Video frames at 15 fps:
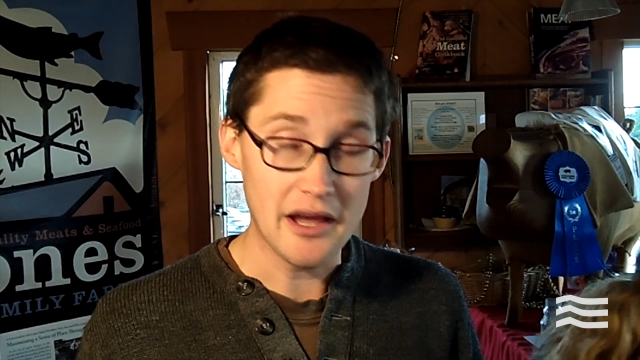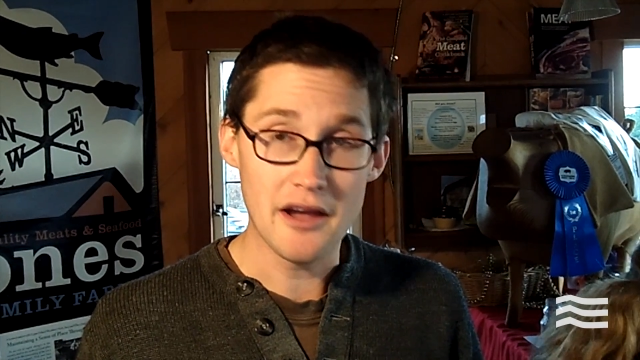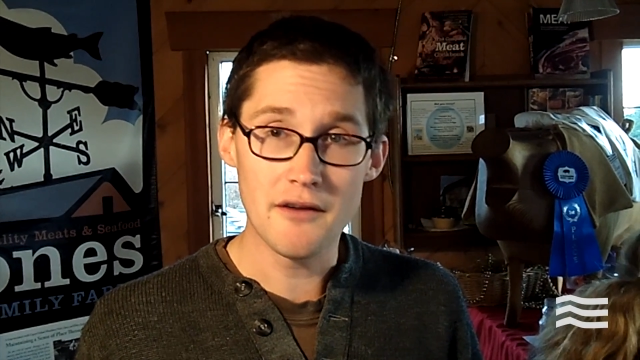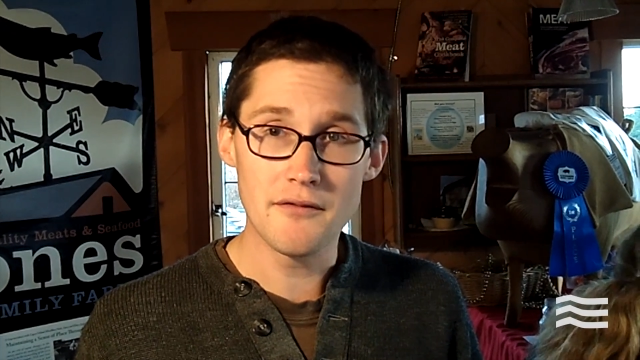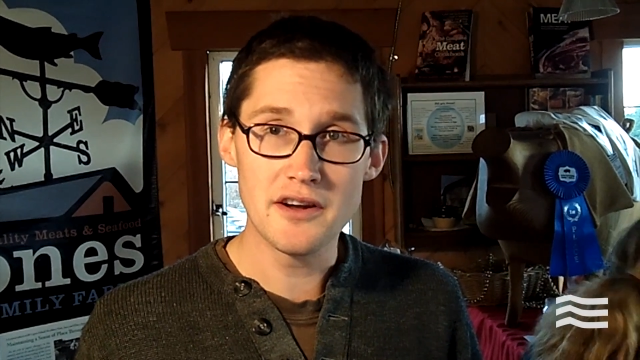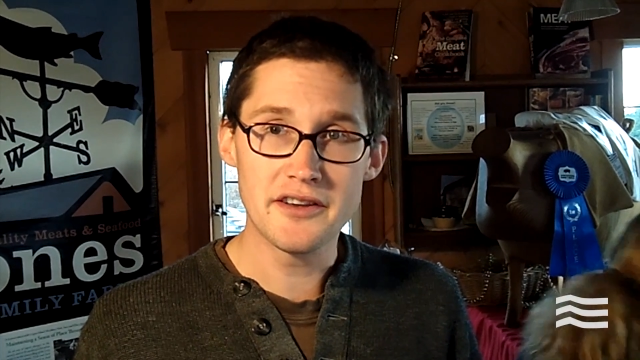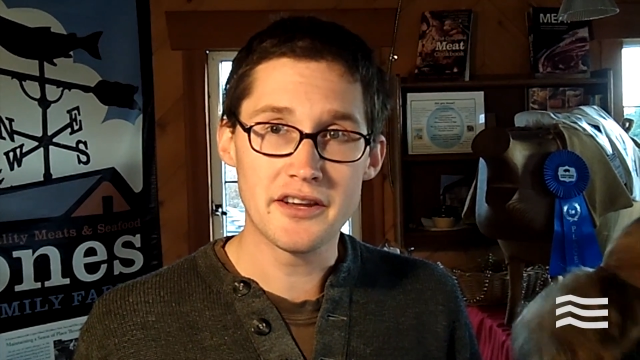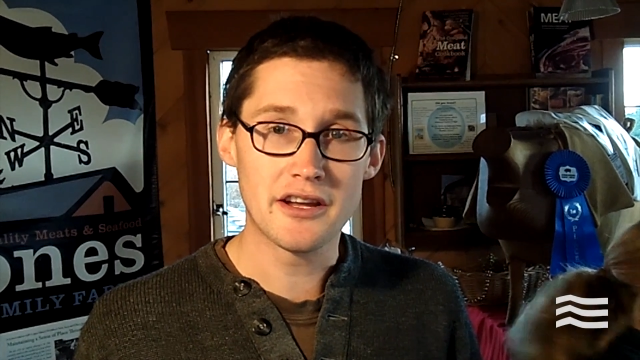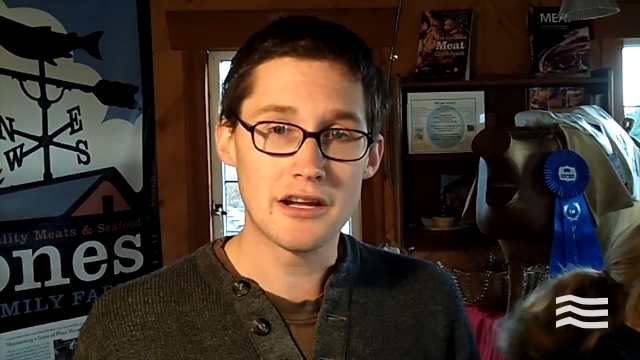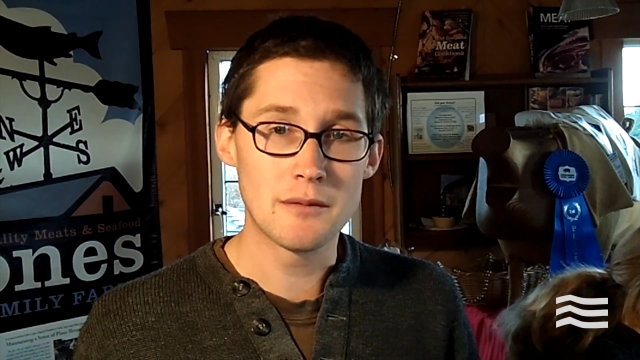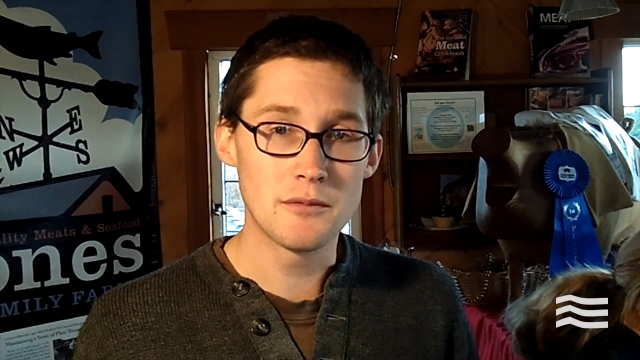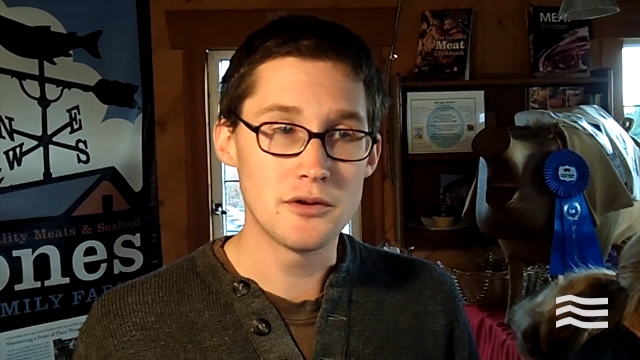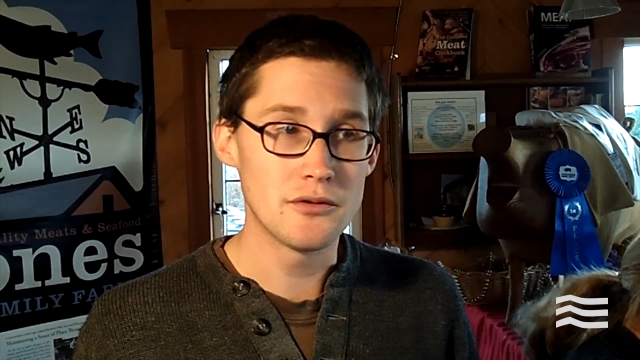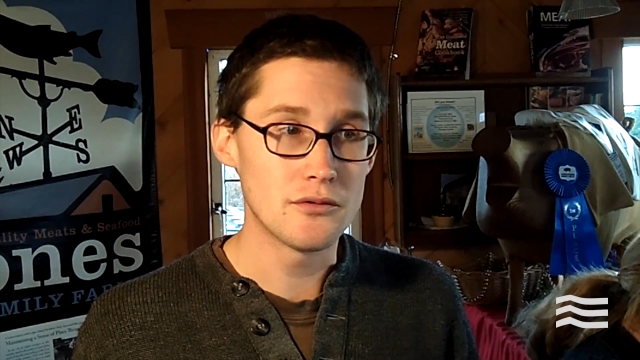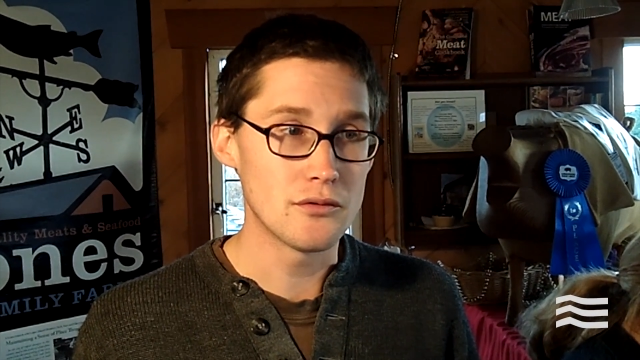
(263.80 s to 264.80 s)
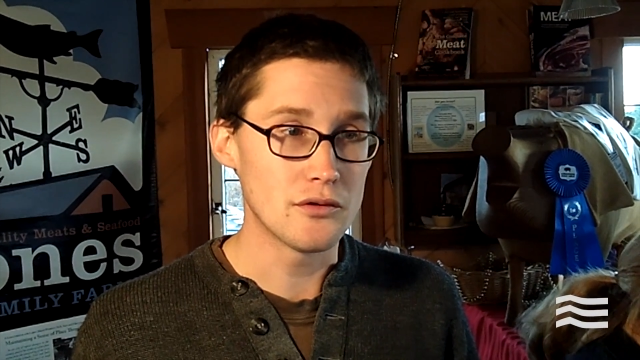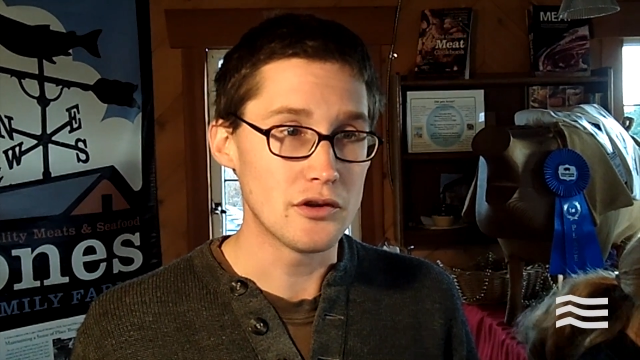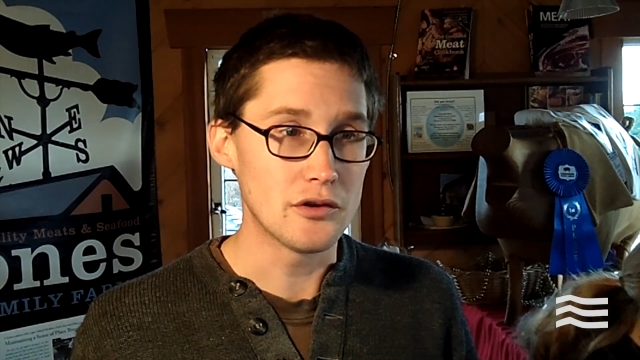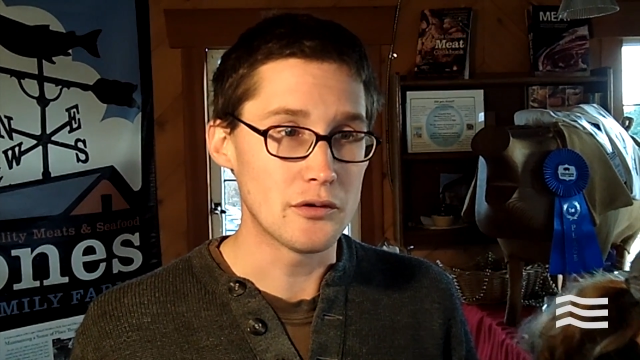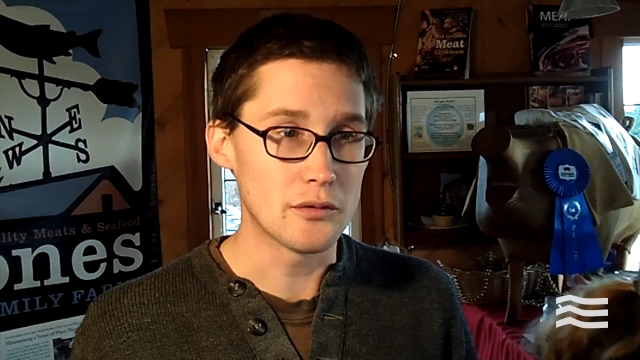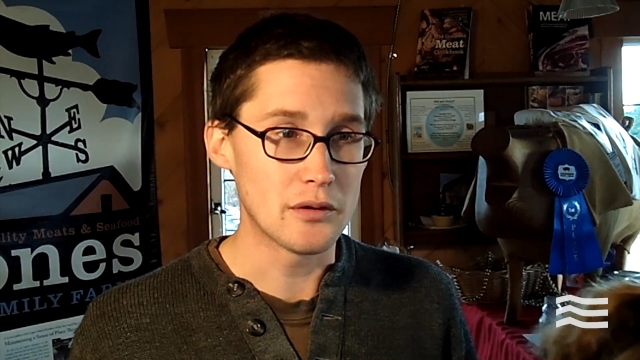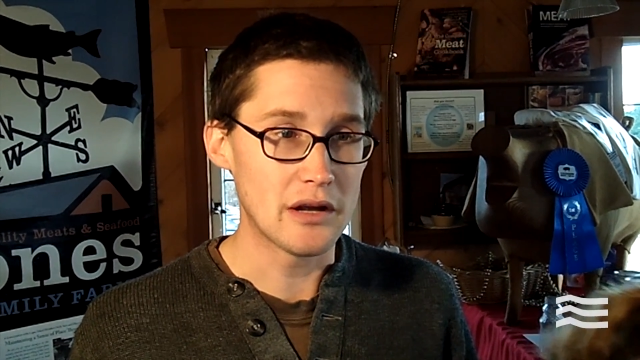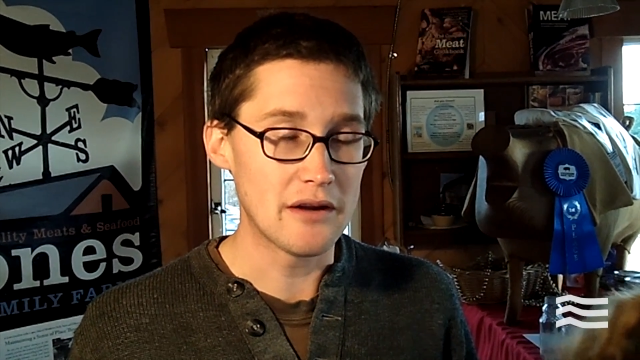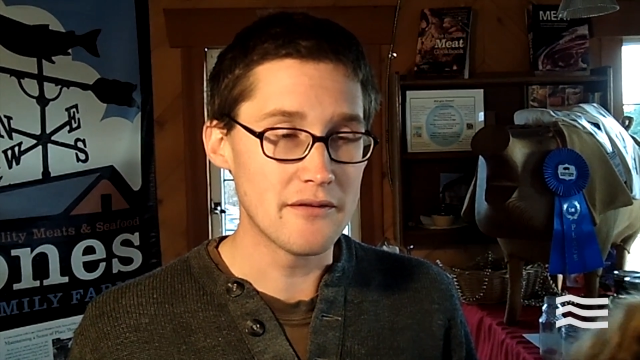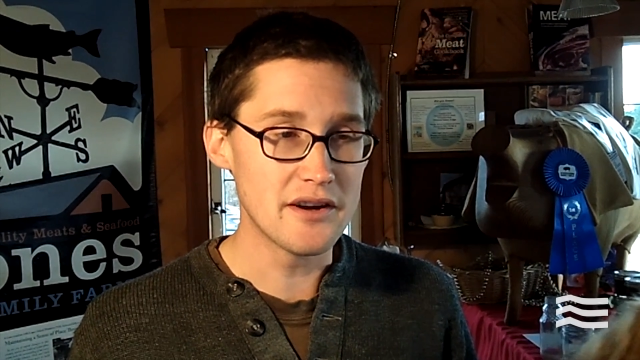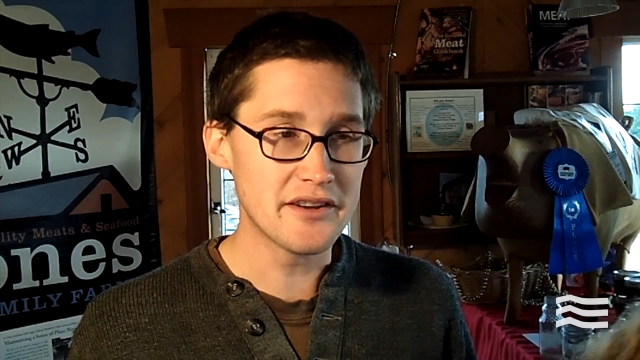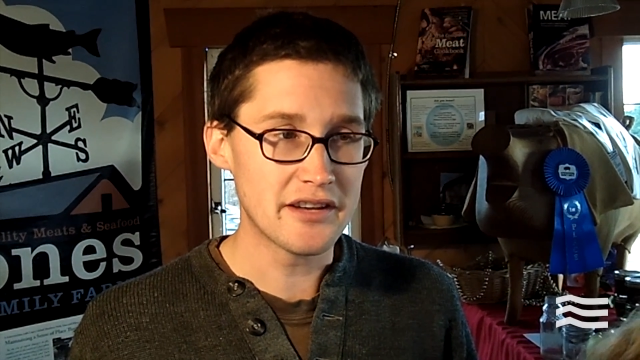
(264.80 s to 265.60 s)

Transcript: every time every